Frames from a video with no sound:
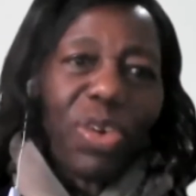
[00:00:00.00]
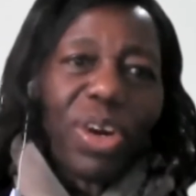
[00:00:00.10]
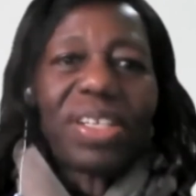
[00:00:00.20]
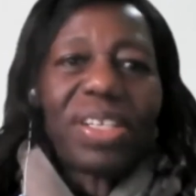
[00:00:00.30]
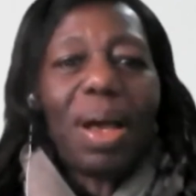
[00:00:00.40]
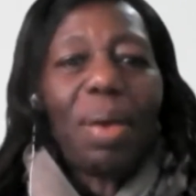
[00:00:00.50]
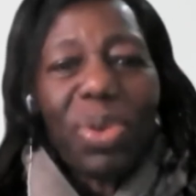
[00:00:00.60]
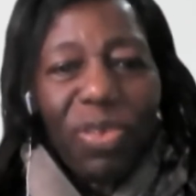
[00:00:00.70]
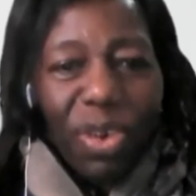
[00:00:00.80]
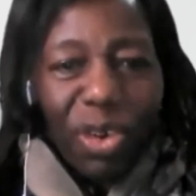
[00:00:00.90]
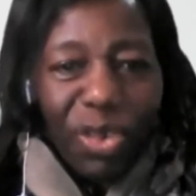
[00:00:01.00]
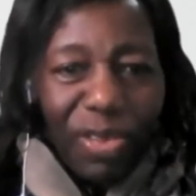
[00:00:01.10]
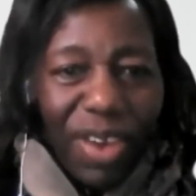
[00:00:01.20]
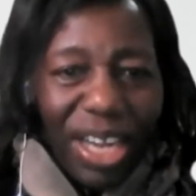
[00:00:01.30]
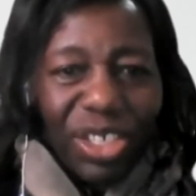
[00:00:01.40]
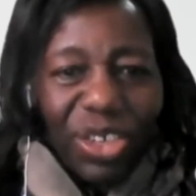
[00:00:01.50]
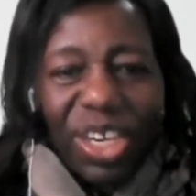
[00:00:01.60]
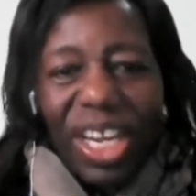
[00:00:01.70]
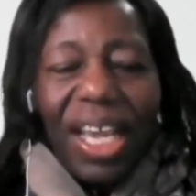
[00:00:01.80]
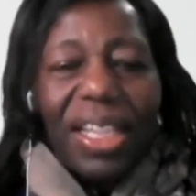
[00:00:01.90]
For example, you've gone for a function.
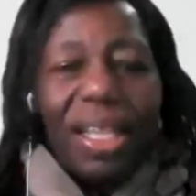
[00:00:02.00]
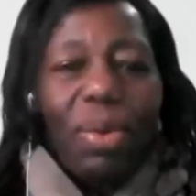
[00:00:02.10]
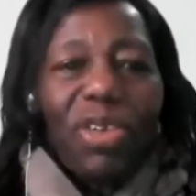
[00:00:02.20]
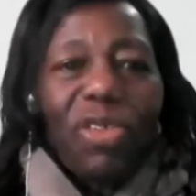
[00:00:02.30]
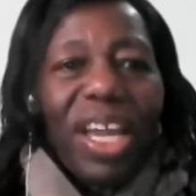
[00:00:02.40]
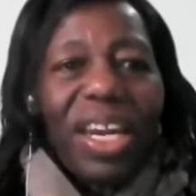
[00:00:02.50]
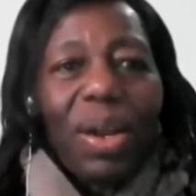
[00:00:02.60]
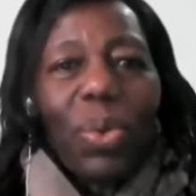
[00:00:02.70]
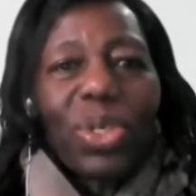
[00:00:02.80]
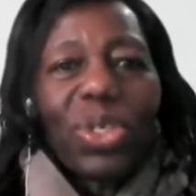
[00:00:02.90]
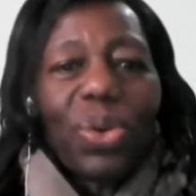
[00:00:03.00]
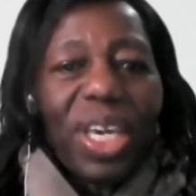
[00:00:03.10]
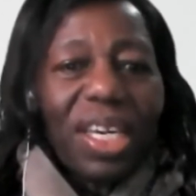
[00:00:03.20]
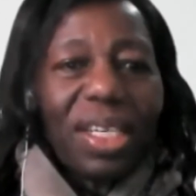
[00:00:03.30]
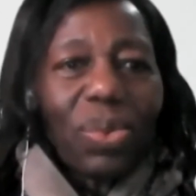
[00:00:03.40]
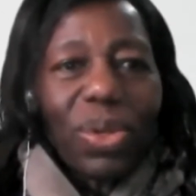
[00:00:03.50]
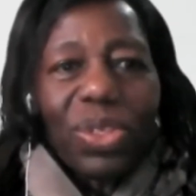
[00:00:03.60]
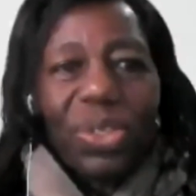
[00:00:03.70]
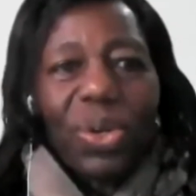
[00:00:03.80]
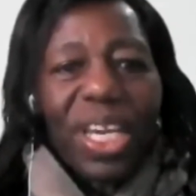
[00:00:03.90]
They want to find out what you eat, what
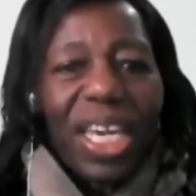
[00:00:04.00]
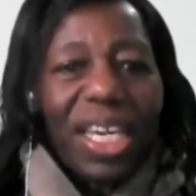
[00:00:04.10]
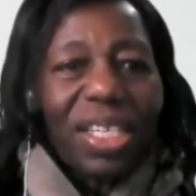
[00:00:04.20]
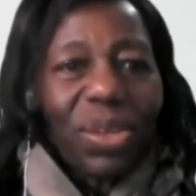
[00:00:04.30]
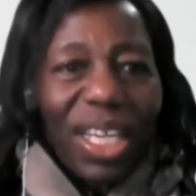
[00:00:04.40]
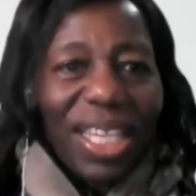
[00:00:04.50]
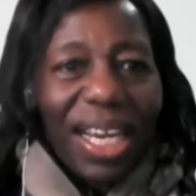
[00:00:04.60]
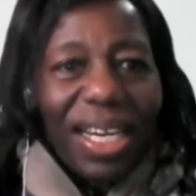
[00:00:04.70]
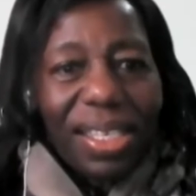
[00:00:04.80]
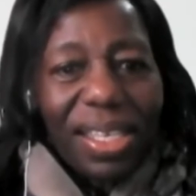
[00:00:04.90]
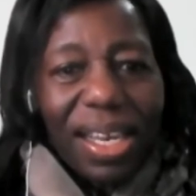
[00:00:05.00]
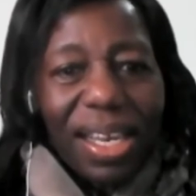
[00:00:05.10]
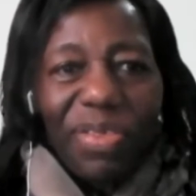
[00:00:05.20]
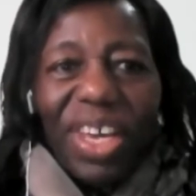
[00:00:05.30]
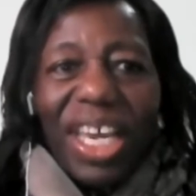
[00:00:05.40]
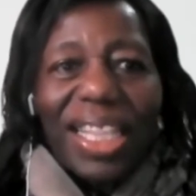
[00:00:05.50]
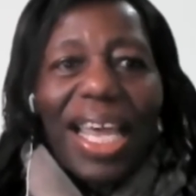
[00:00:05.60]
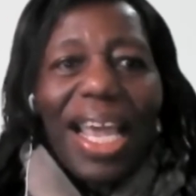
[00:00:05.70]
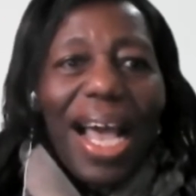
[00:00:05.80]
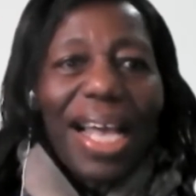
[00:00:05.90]
you don't eat, so that they can serve.
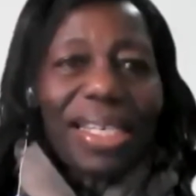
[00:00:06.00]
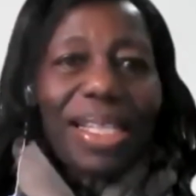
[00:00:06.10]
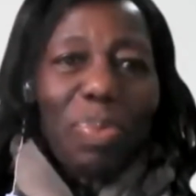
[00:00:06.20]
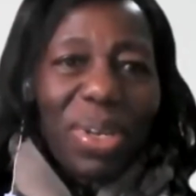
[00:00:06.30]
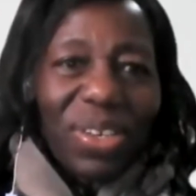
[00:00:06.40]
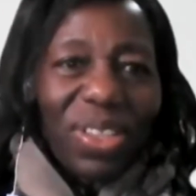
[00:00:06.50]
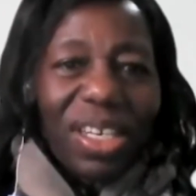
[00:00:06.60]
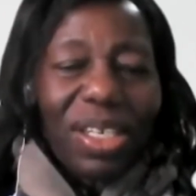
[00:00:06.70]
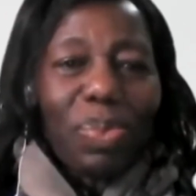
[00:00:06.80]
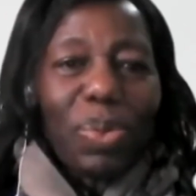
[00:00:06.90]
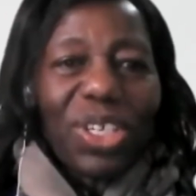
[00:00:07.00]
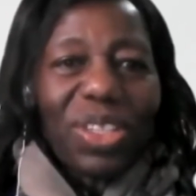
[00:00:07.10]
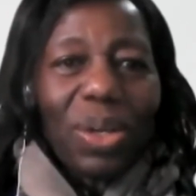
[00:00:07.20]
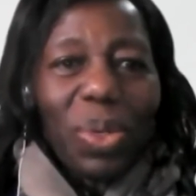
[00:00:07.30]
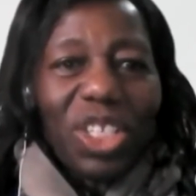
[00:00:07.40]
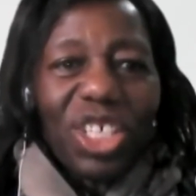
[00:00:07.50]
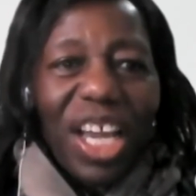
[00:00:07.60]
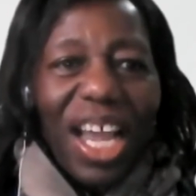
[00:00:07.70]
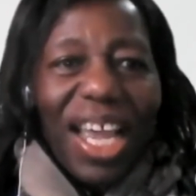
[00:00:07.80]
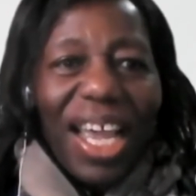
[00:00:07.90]
They ask the person that is pushing the
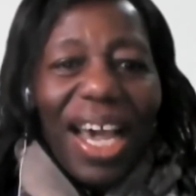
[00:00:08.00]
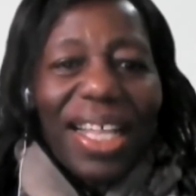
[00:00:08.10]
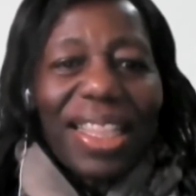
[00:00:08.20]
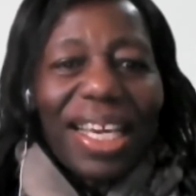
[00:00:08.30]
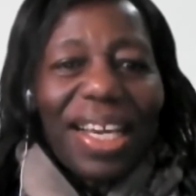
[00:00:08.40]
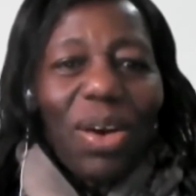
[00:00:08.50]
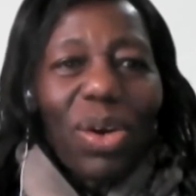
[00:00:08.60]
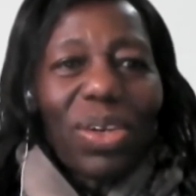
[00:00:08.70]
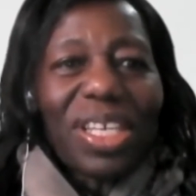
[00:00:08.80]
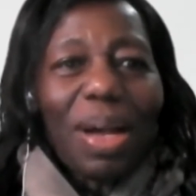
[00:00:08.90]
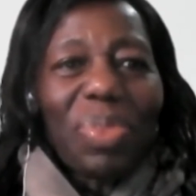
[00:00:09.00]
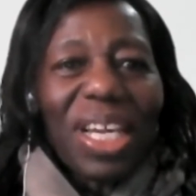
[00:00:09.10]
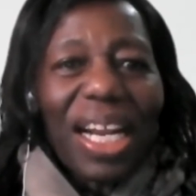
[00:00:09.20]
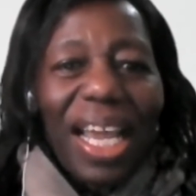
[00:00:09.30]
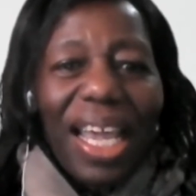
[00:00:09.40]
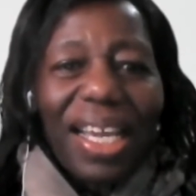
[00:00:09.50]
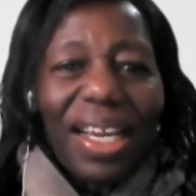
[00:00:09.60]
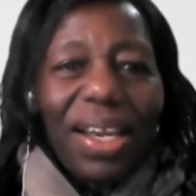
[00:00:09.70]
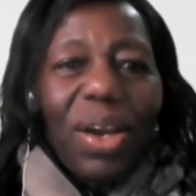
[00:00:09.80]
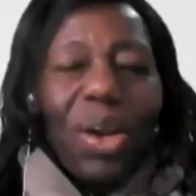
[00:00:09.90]
wheelchair, and they go something
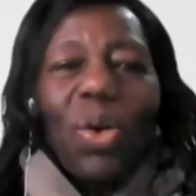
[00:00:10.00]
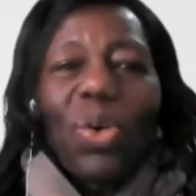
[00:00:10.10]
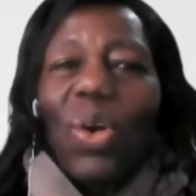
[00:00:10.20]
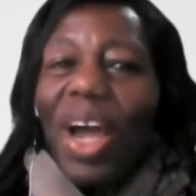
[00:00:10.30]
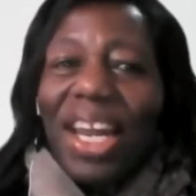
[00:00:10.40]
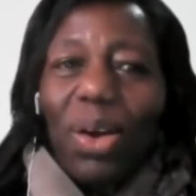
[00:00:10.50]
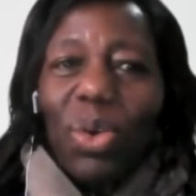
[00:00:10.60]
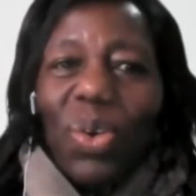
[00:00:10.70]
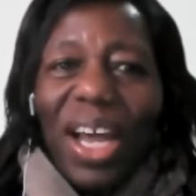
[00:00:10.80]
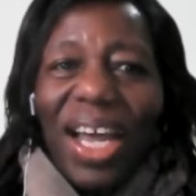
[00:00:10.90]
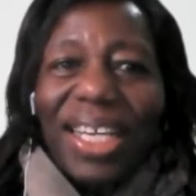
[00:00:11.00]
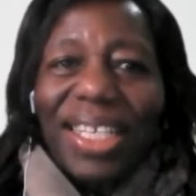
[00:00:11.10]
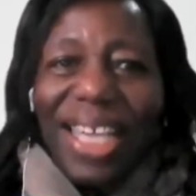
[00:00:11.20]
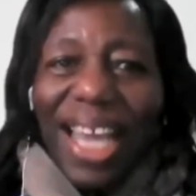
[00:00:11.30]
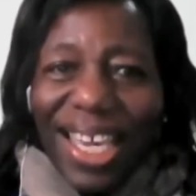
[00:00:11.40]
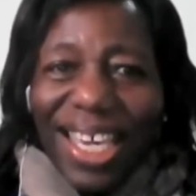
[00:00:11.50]
like, "Uyu anakunywa chai?